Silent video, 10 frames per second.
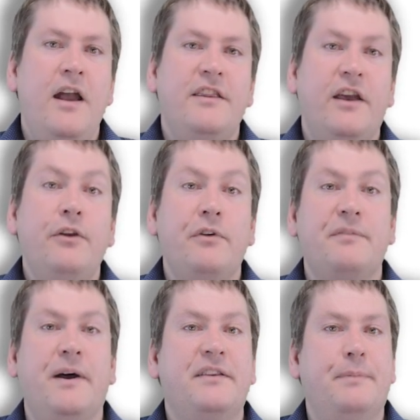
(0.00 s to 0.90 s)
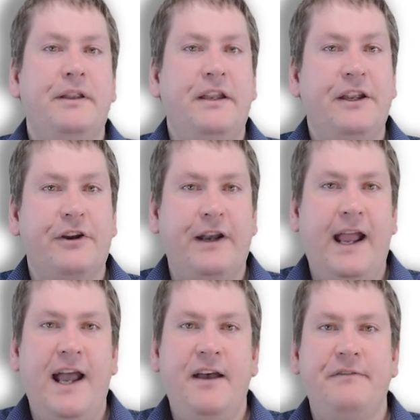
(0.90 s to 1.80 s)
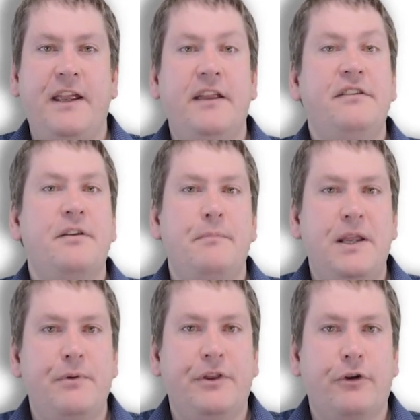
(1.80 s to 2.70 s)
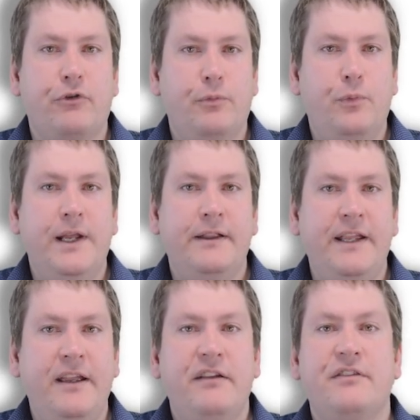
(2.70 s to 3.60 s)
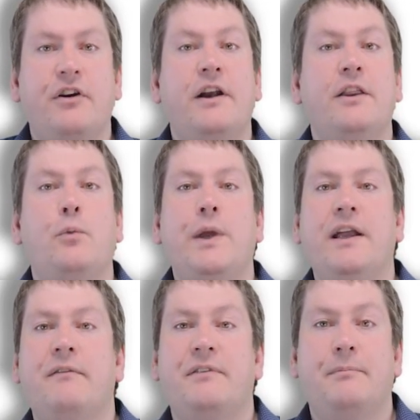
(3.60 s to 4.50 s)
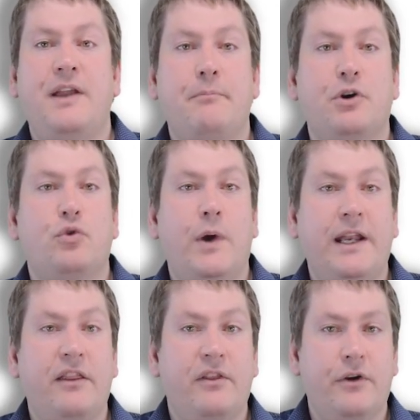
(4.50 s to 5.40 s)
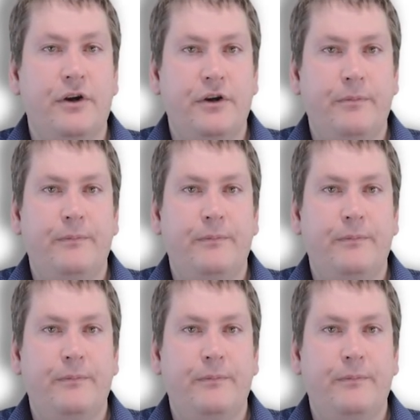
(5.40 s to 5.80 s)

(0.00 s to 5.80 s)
The other responsibility you're going to have is to meet with your group weekly, starting the week of September 23rd.